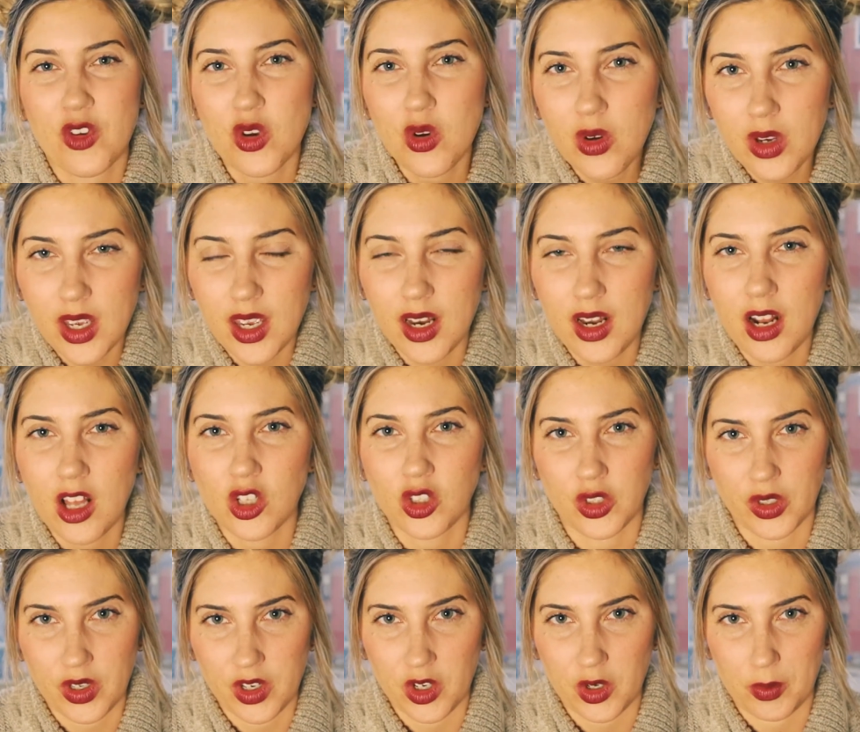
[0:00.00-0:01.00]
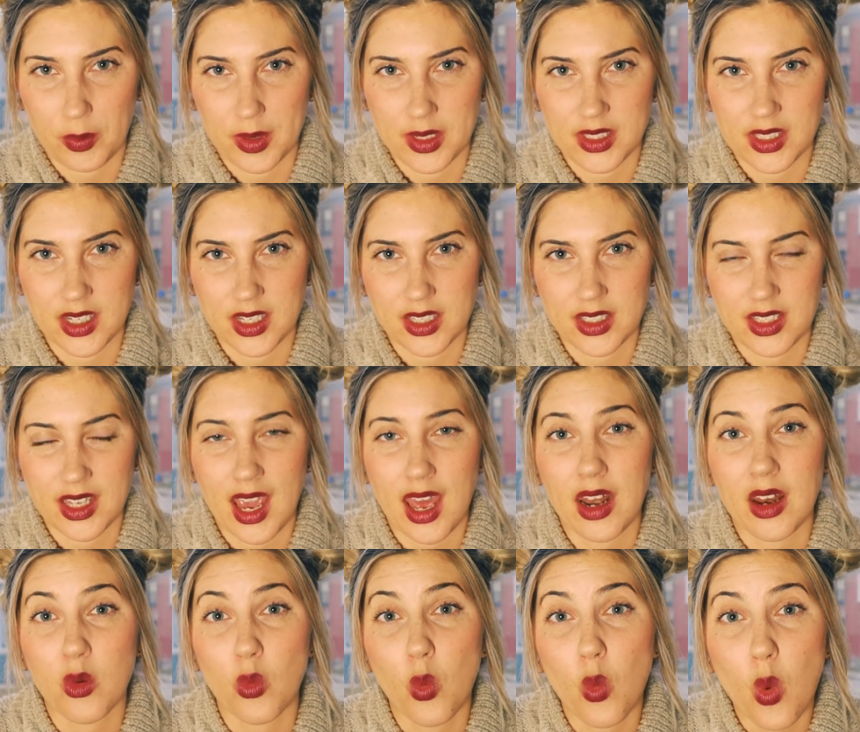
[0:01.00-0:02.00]
you can look at your business
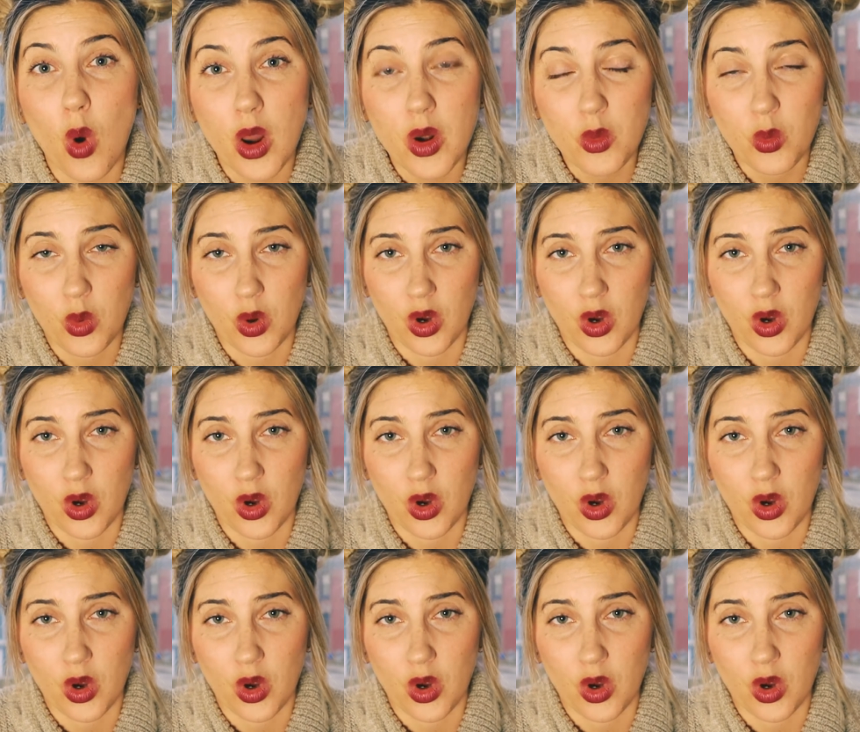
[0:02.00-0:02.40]
and in one